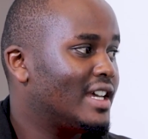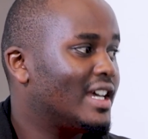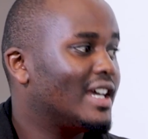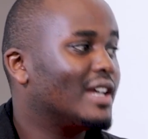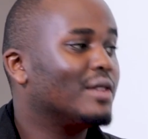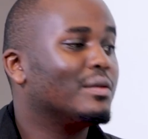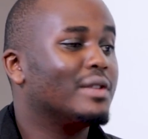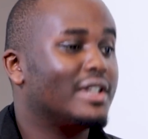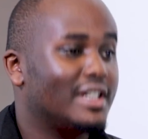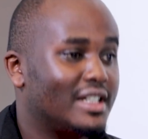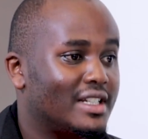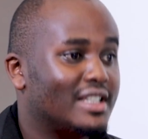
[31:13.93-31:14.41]

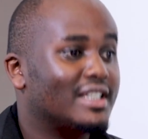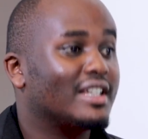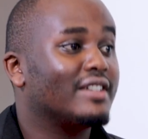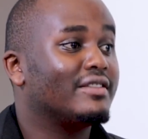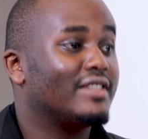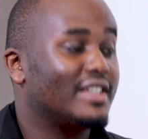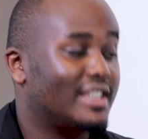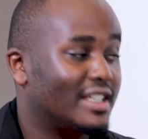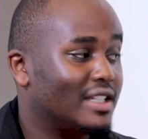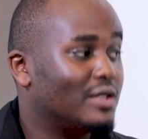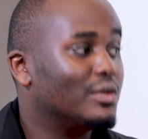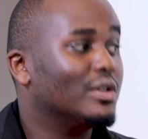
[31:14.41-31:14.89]
And when it
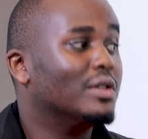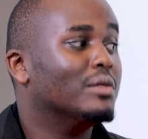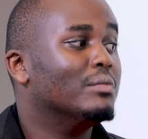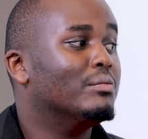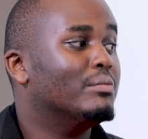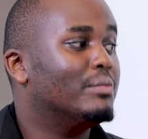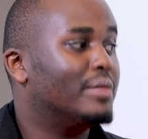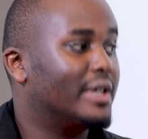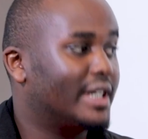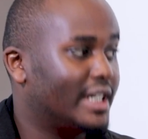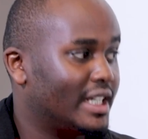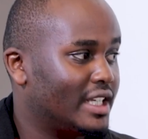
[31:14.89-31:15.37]
surfaces, it will
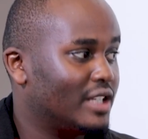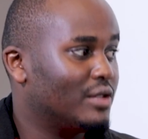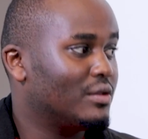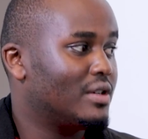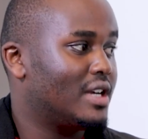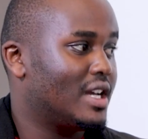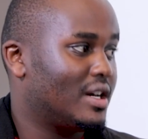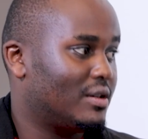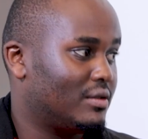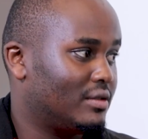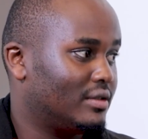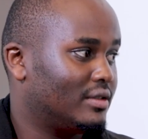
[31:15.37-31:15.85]
bring you
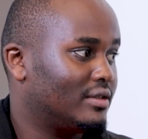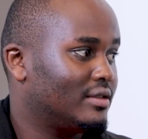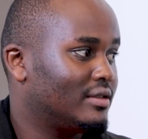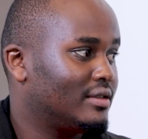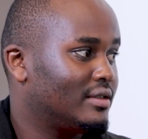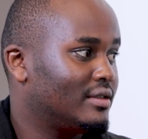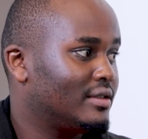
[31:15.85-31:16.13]
down.